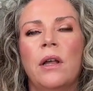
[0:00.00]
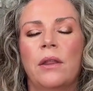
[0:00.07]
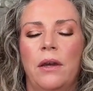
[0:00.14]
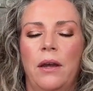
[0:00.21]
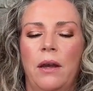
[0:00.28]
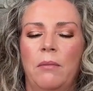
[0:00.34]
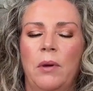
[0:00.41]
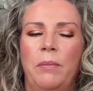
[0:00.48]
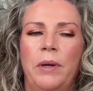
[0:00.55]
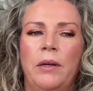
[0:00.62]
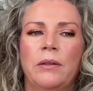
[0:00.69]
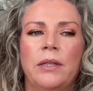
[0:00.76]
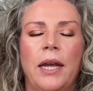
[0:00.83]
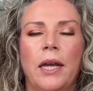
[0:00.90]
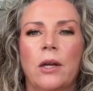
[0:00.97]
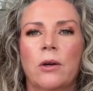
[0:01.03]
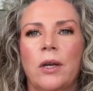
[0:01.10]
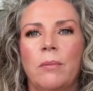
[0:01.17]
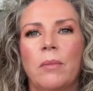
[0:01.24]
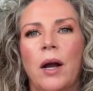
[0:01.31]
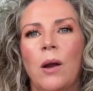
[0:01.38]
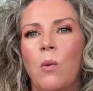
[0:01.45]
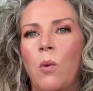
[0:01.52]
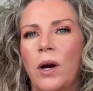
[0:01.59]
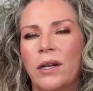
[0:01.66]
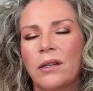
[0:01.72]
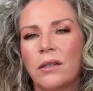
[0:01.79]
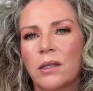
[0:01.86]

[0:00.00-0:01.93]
the Emepelle Night Cream, I wanted